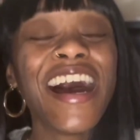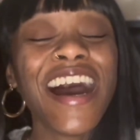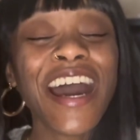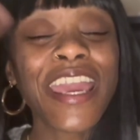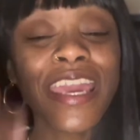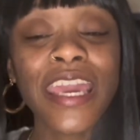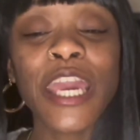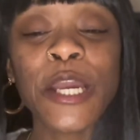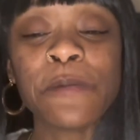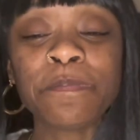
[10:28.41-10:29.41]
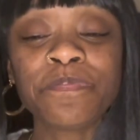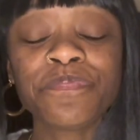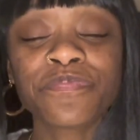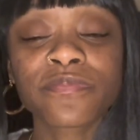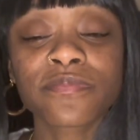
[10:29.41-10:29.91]
He
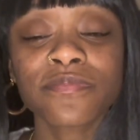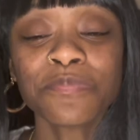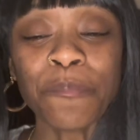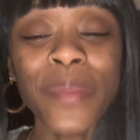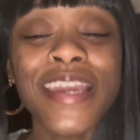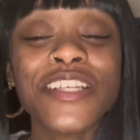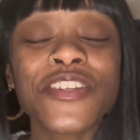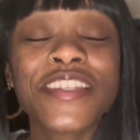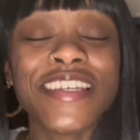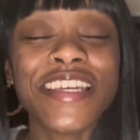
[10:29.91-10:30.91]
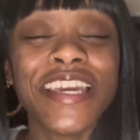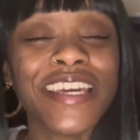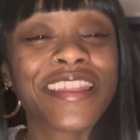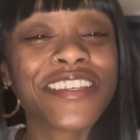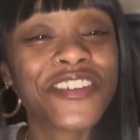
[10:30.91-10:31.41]
just didn't get
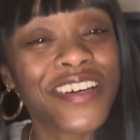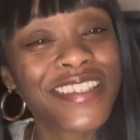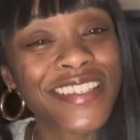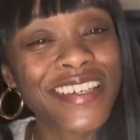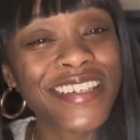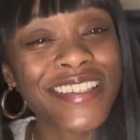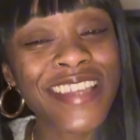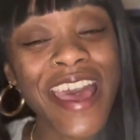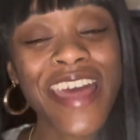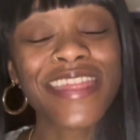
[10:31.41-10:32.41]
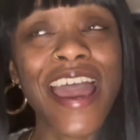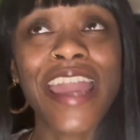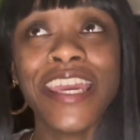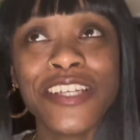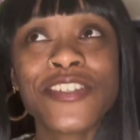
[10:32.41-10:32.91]
the justice that
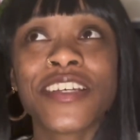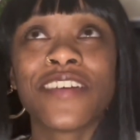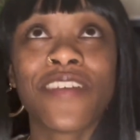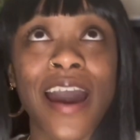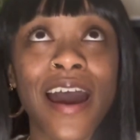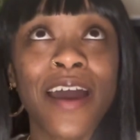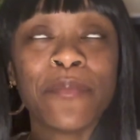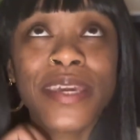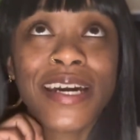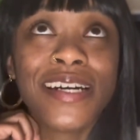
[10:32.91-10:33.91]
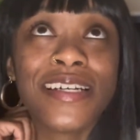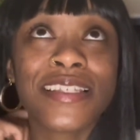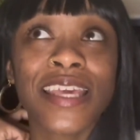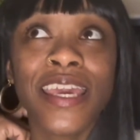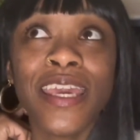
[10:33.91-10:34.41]
he should have got, because
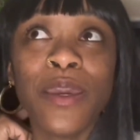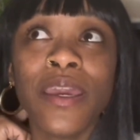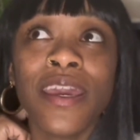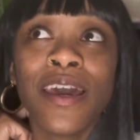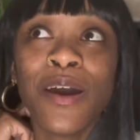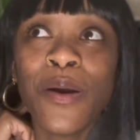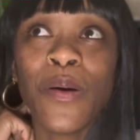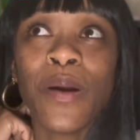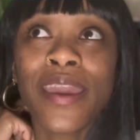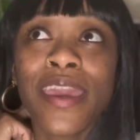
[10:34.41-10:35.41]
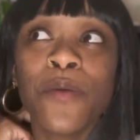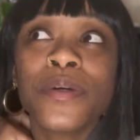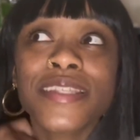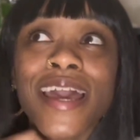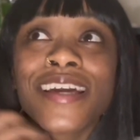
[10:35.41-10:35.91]
he was
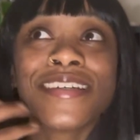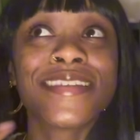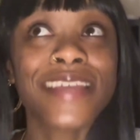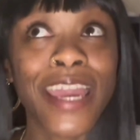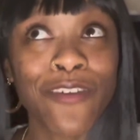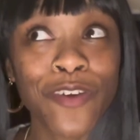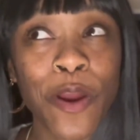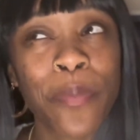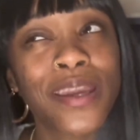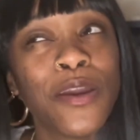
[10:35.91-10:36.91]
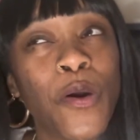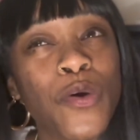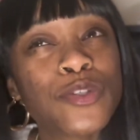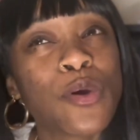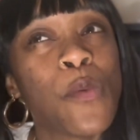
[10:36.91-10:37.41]
like a savior, but he
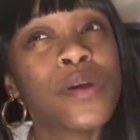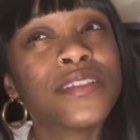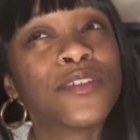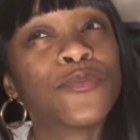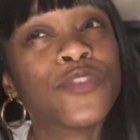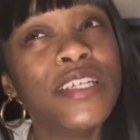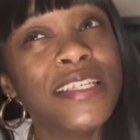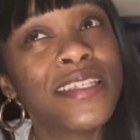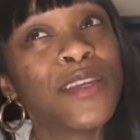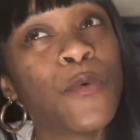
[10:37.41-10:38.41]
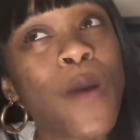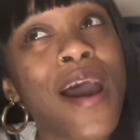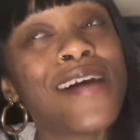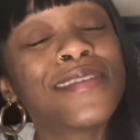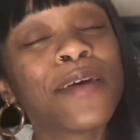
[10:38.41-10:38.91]
also was the reason why
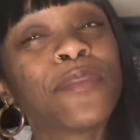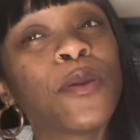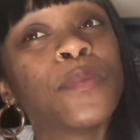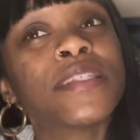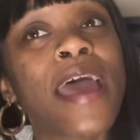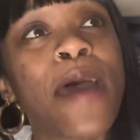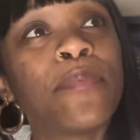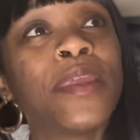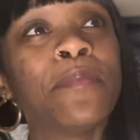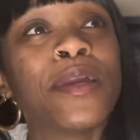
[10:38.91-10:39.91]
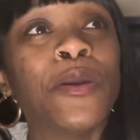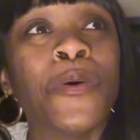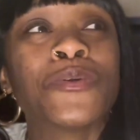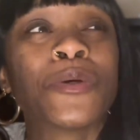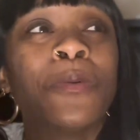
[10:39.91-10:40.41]
something was happening, but he
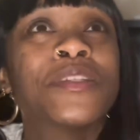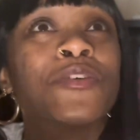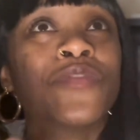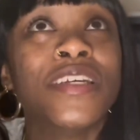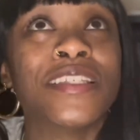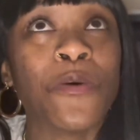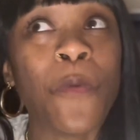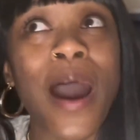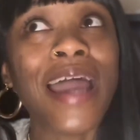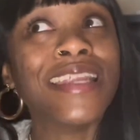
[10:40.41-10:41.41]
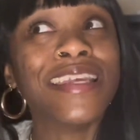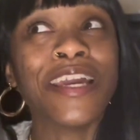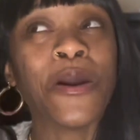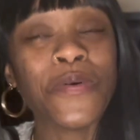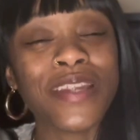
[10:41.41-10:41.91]
also was the reason why it didn't
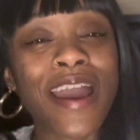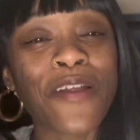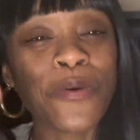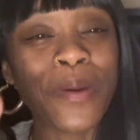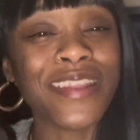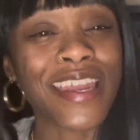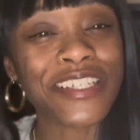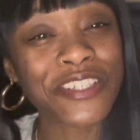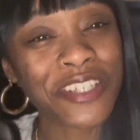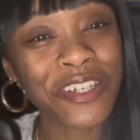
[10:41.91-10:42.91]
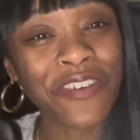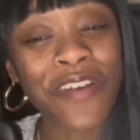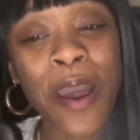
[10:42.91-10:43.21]
go down the way that it should have.